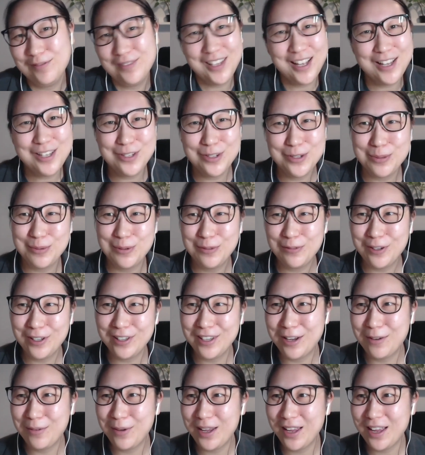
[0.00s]
It's just more fun
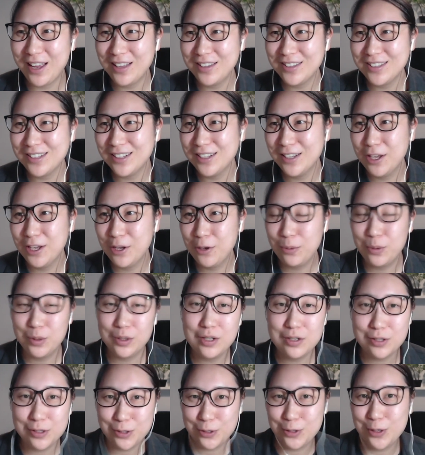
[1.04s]
that way. And when
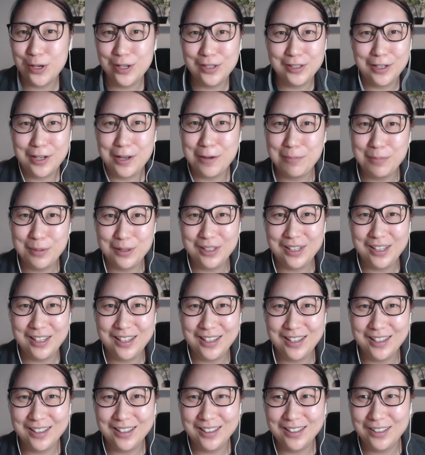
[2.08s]
there's joy in the
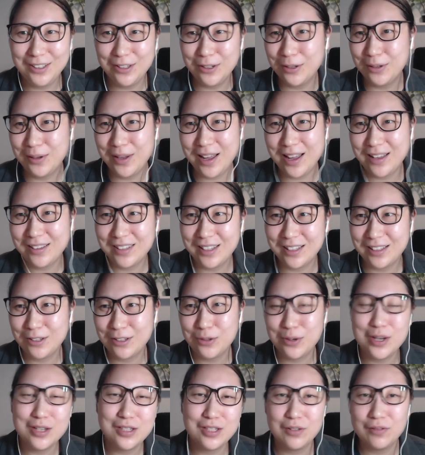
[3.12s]
company, I think
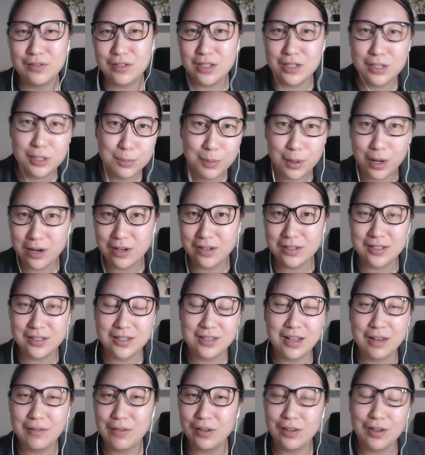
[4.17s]
creativity sparks
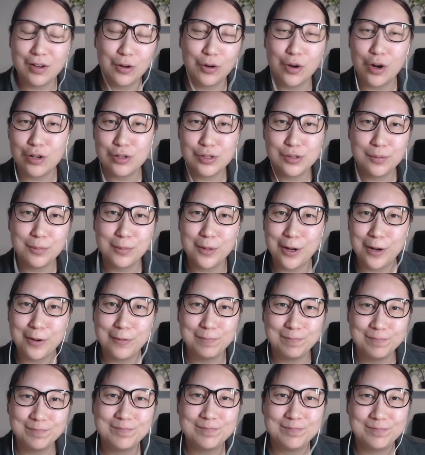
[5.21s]
and everything grows from there.